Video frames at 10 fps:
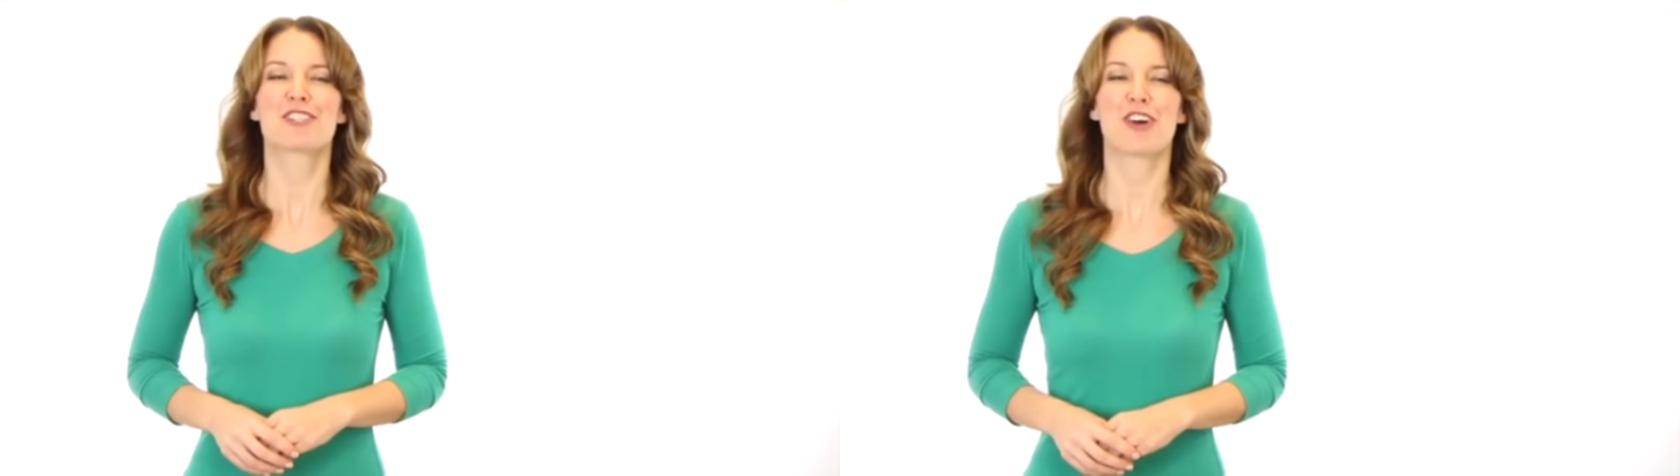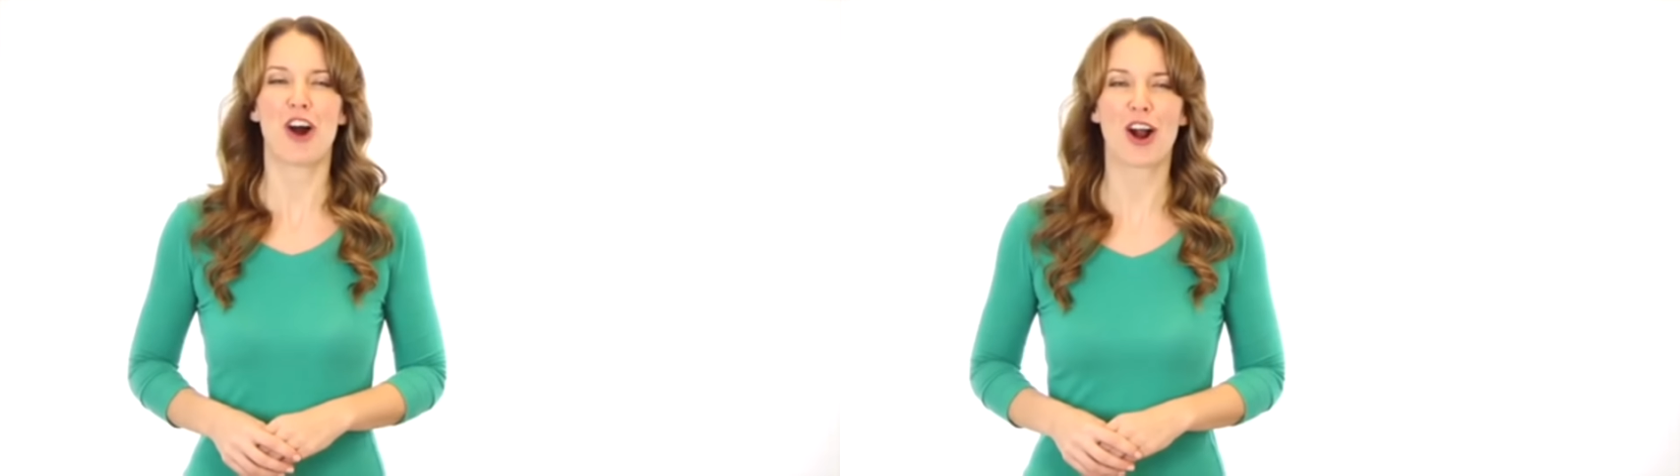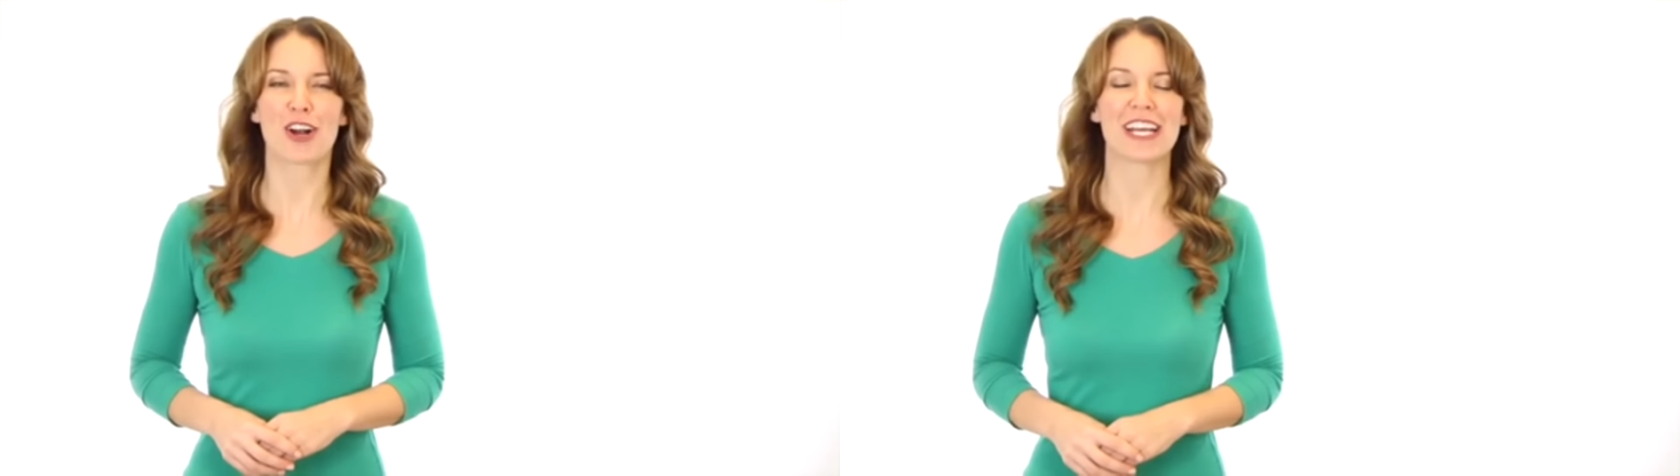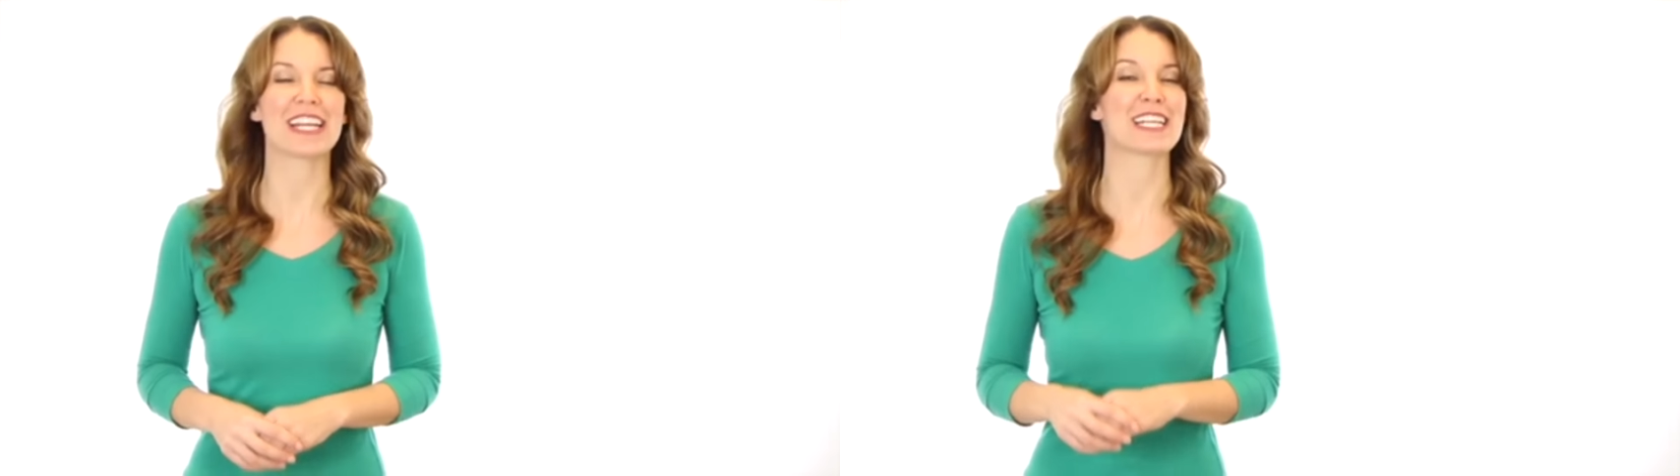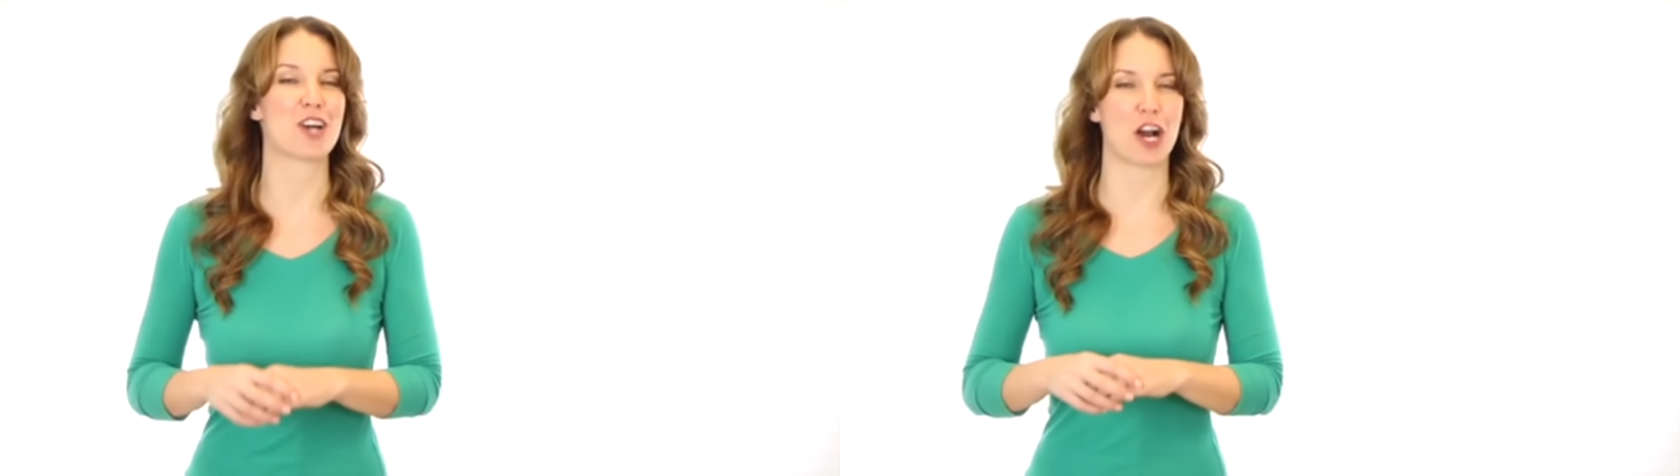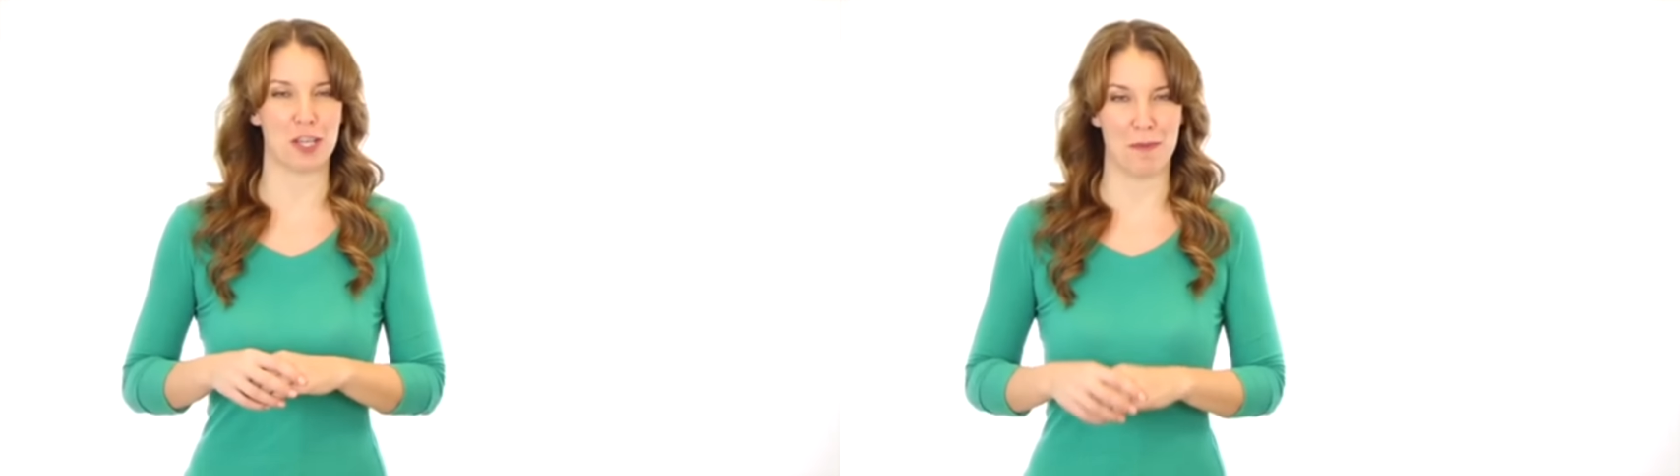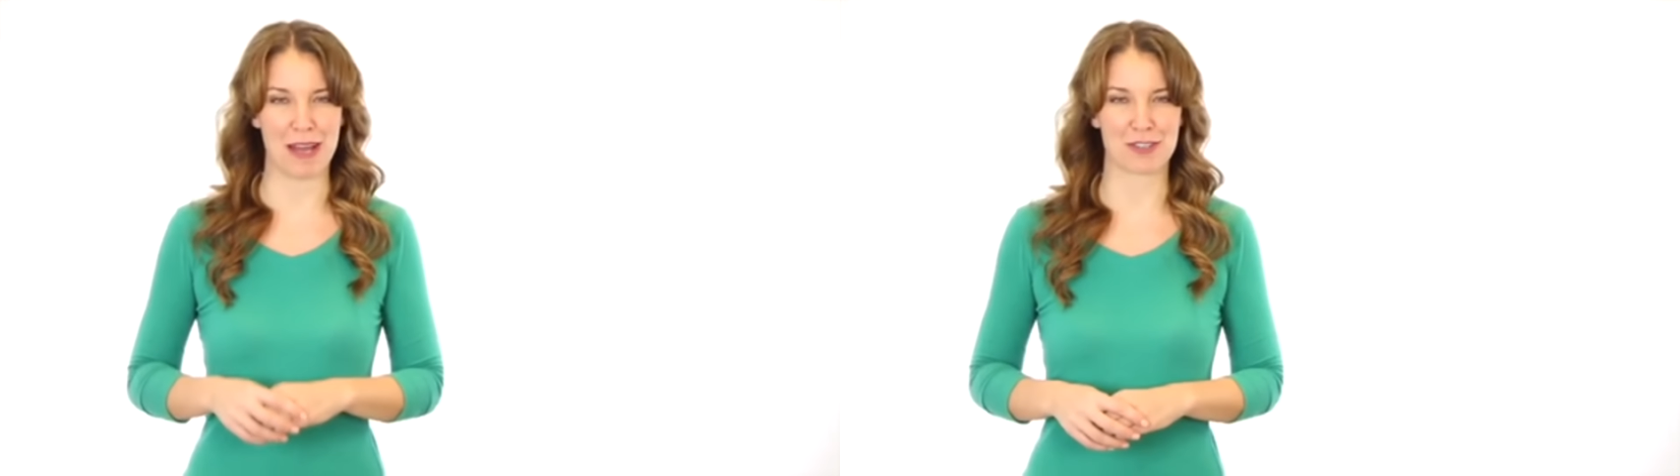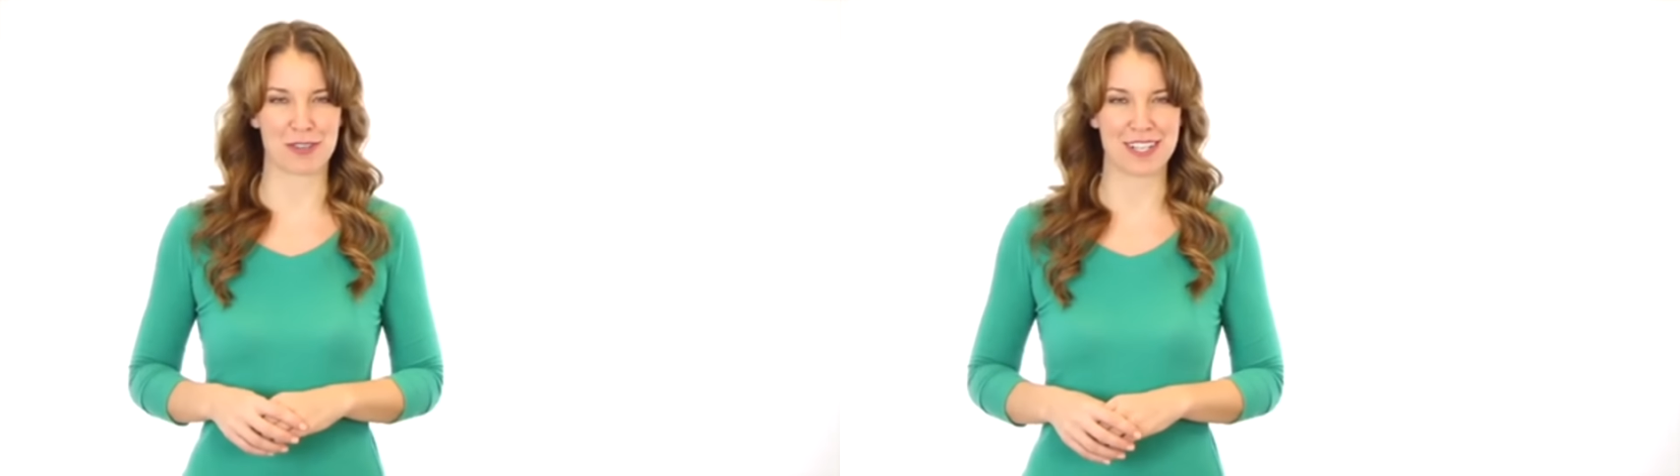to hard-hitting
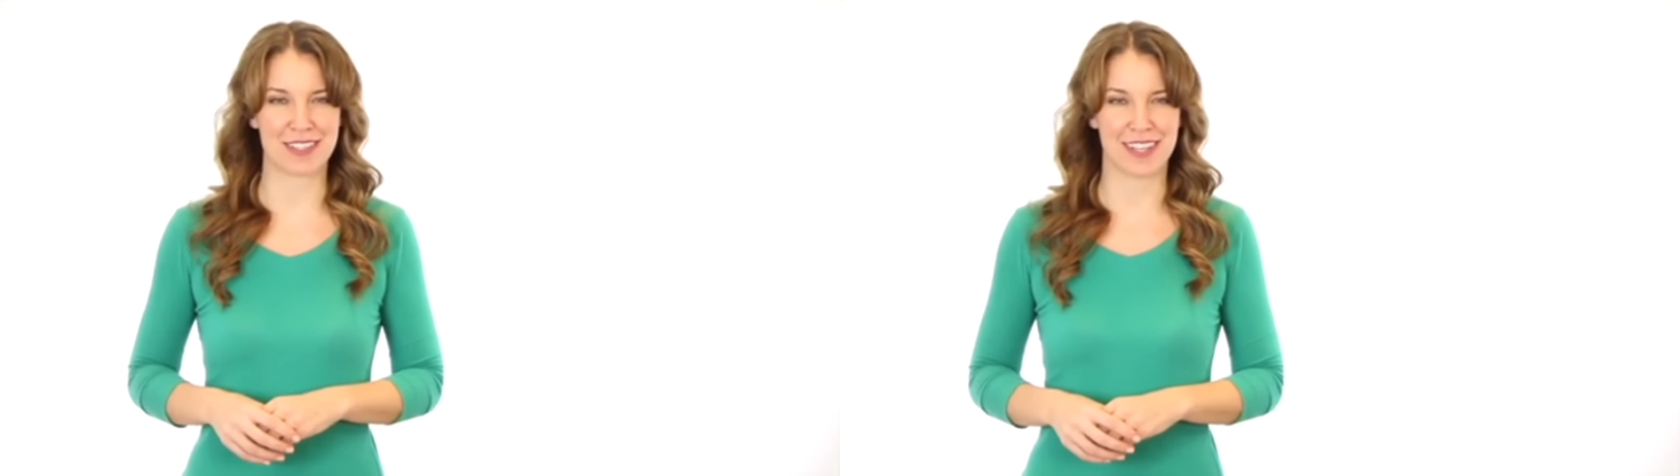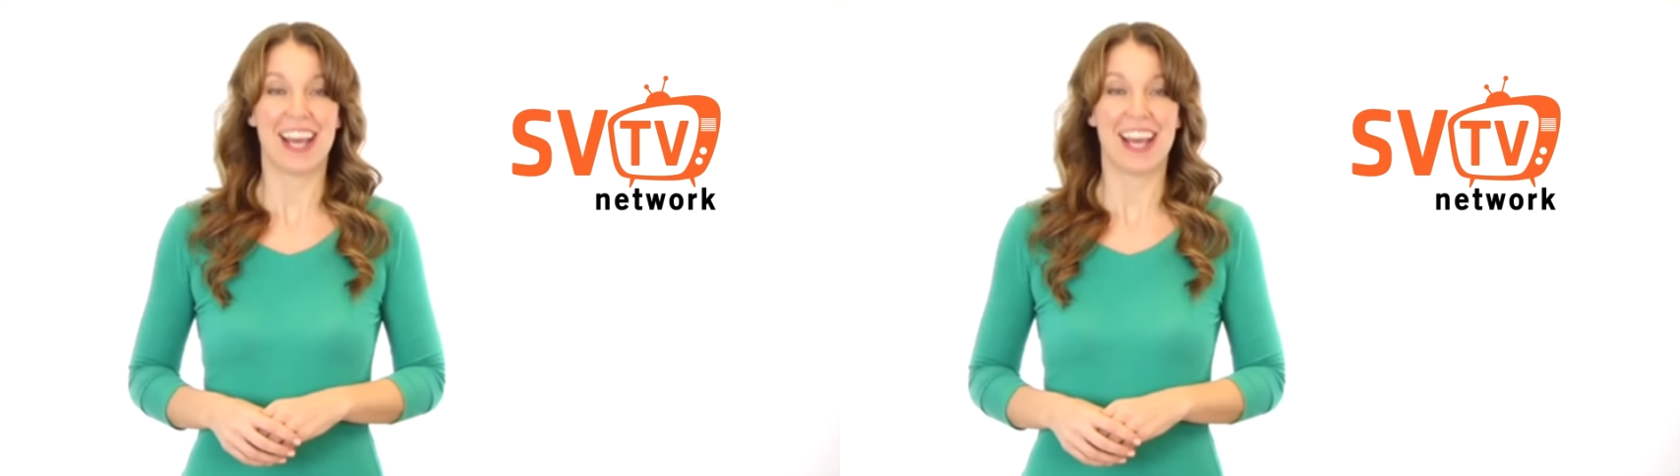documentaries,